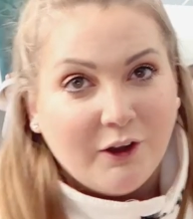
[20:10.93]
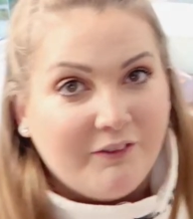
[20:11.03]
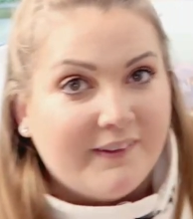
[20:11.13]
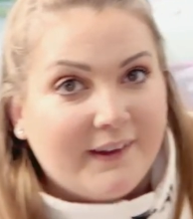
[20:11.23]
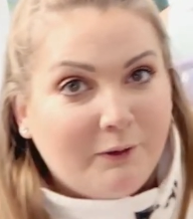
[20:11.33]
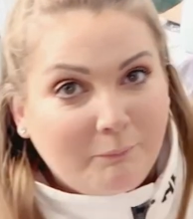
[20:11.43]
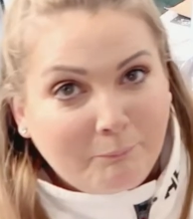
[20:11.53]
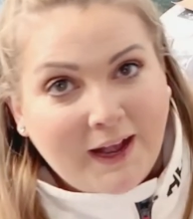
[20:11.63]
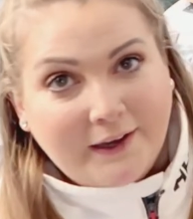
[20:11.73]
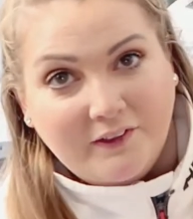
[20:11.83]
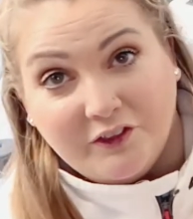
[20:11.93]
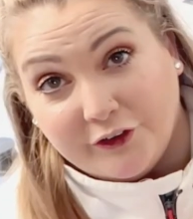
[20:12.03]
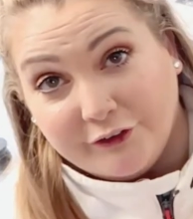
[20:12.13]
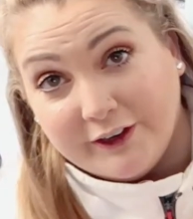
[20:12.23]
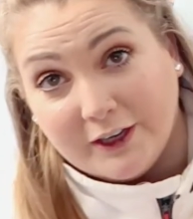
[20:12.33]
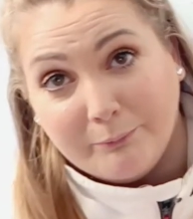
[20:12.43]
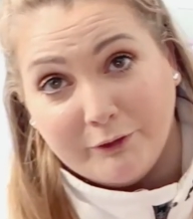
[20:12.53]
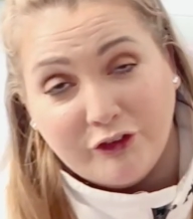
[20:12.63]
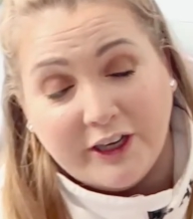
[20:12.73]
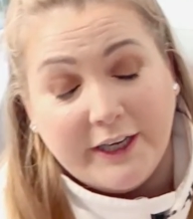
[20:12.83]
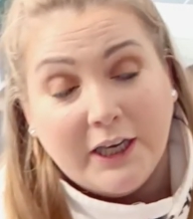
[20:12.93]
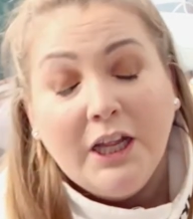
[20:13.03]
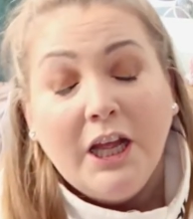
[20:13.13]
Obviously, minus the Cricut machine